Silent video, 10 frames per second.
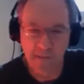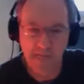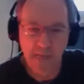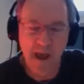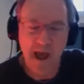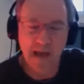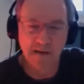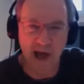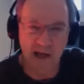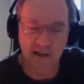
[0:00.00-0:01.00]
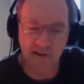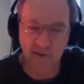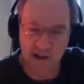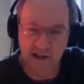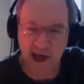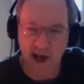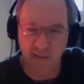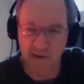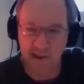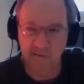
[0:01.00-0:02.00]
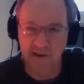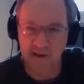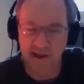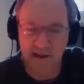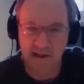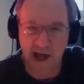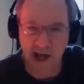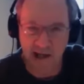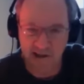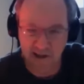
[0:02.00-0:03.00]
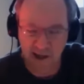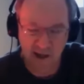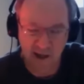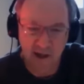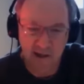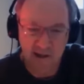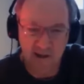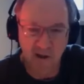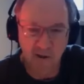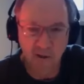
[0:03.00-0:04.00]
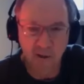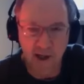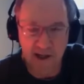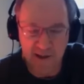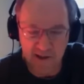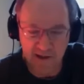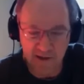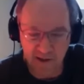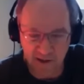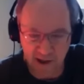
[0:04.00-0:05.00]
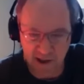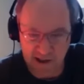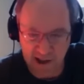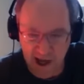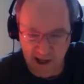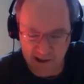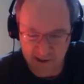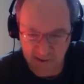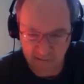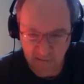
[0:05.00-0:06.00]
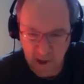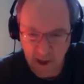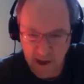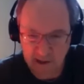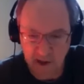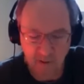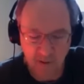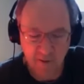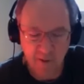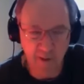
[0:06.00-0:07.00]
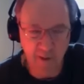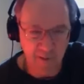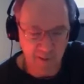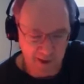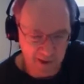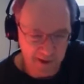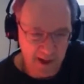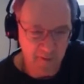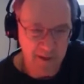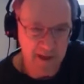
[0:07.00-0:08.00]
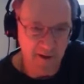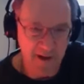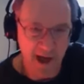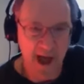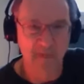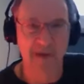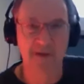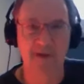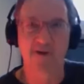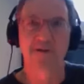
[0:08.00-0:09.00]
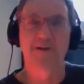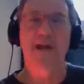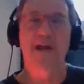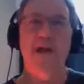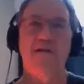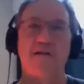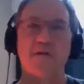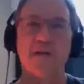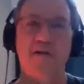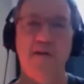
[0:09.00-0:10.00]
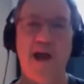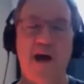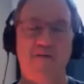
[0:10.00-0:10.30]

And that is what is happening with these tests. So what is the surrogate test? So remember that we don't have a gold standard. We don't have